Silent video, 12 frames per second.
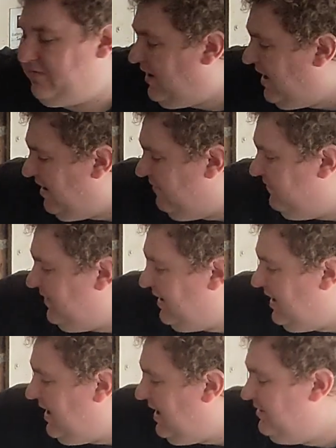I have a
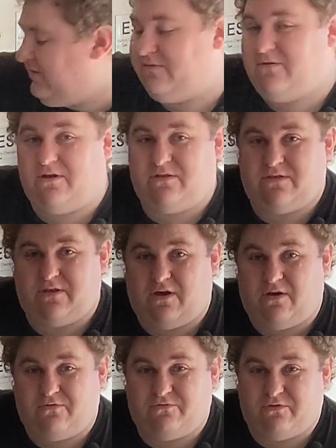car that's not the
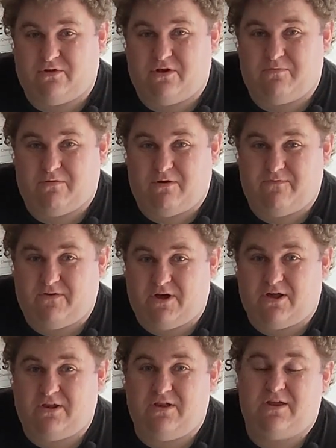ultra low
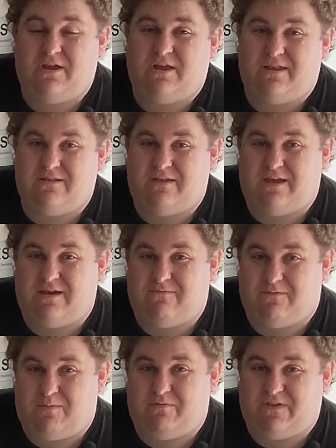profile, the
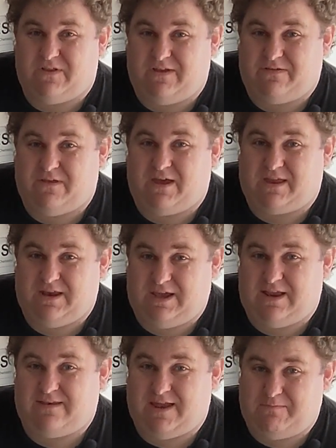rims are less likely to
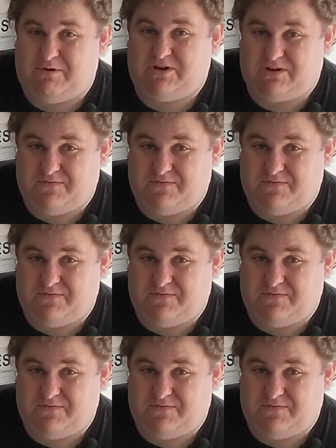get damaged if